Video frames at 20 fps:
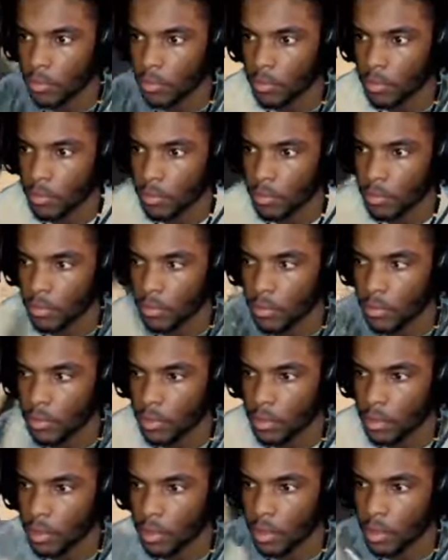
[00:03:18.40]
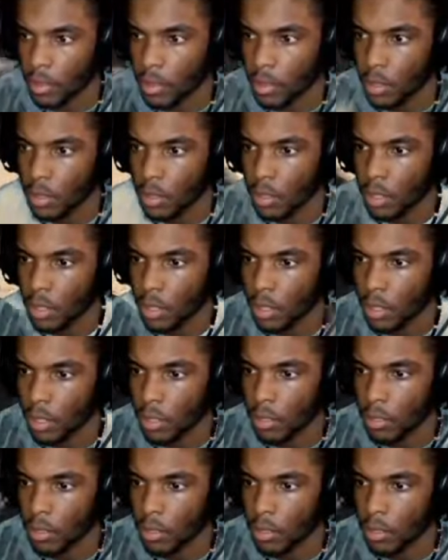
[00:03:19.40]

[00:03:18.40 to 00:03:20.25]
Nobody speaks.